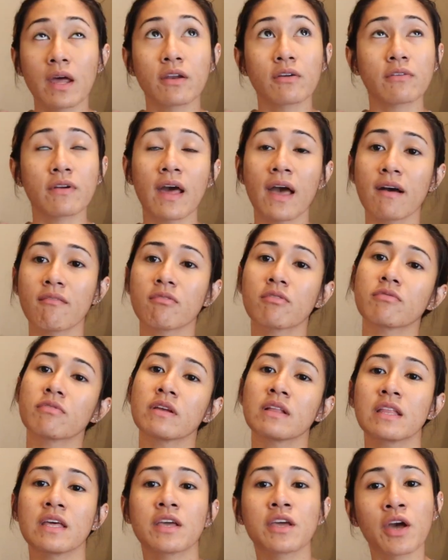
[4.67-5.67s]
I don't have a
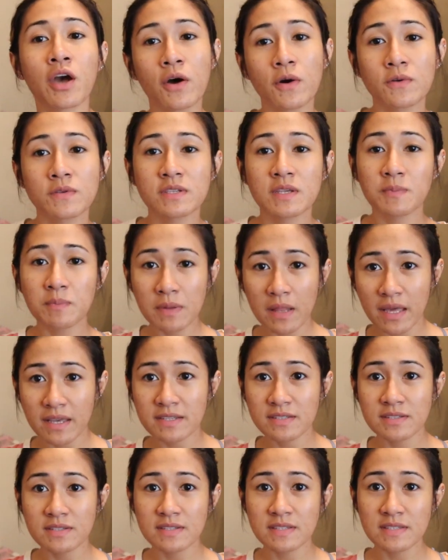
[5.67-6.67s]
really cozy
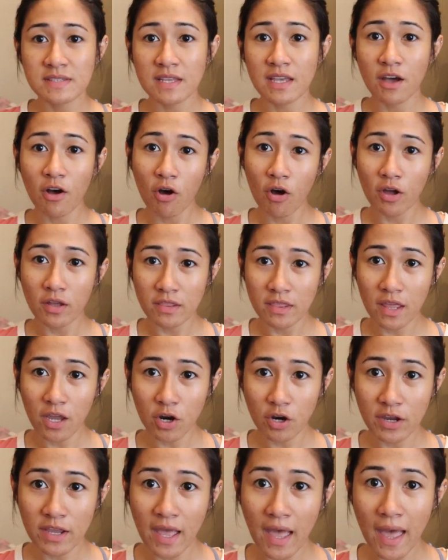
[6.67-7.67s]
place to sit on
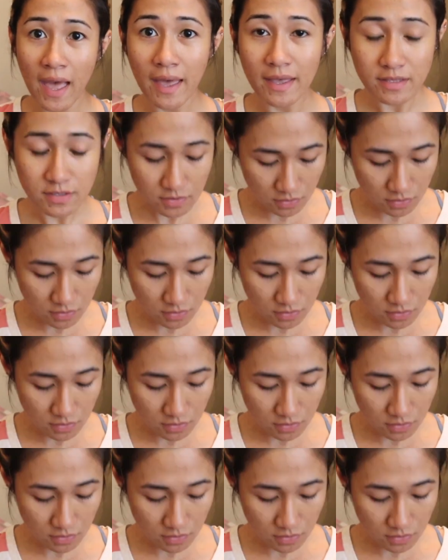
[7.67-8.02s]
there yet.